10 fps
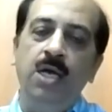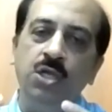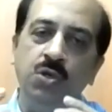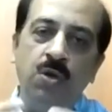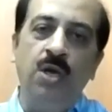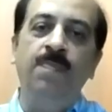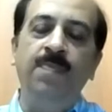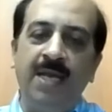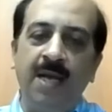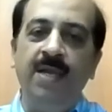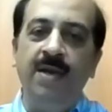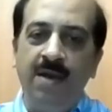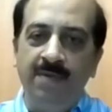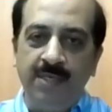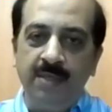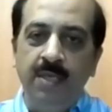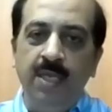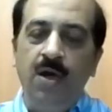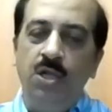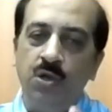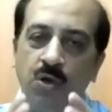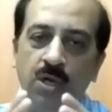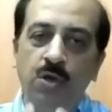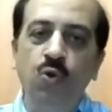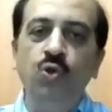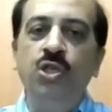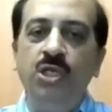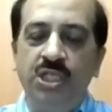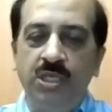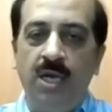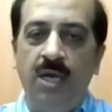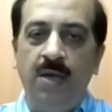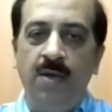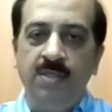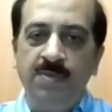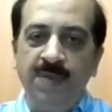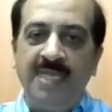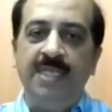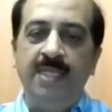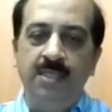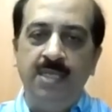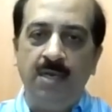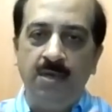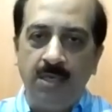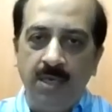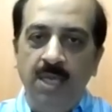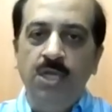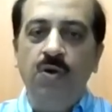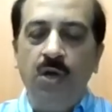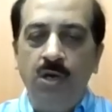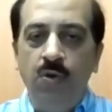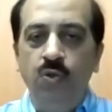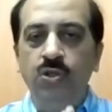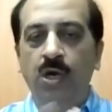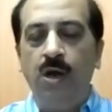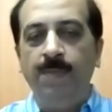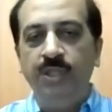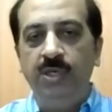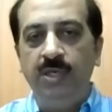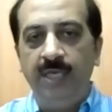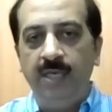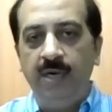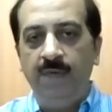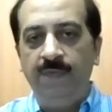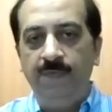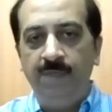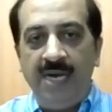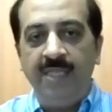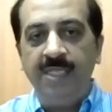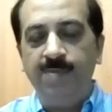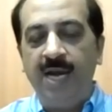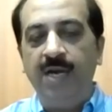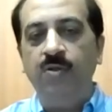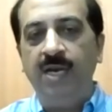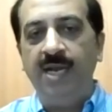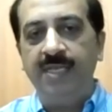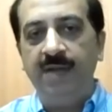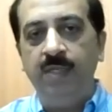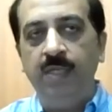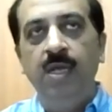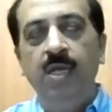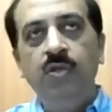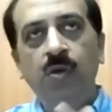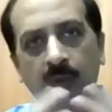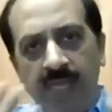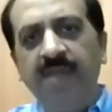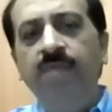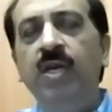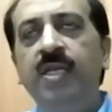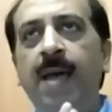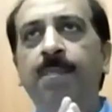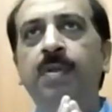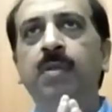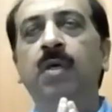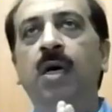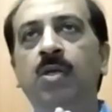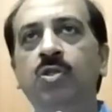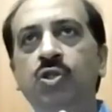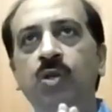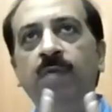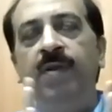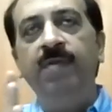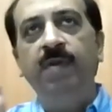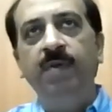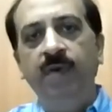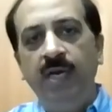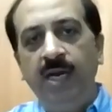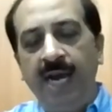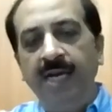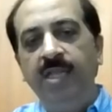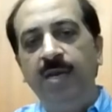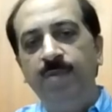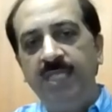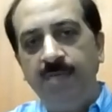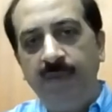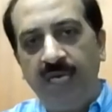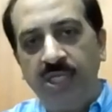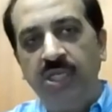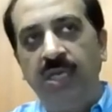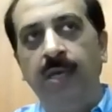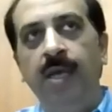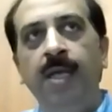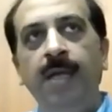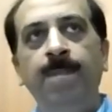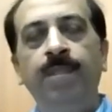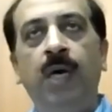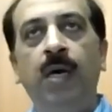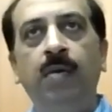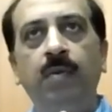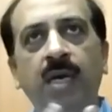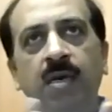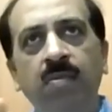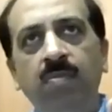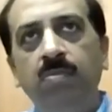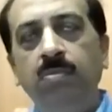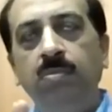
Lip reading: you're gonna become irrelevant, or you're gonna lose your space in the sun, and you're gonna lose your opportunity of building this brand to the next level. So I'll give you an example. So sugar-free, when we were a 93% market share, and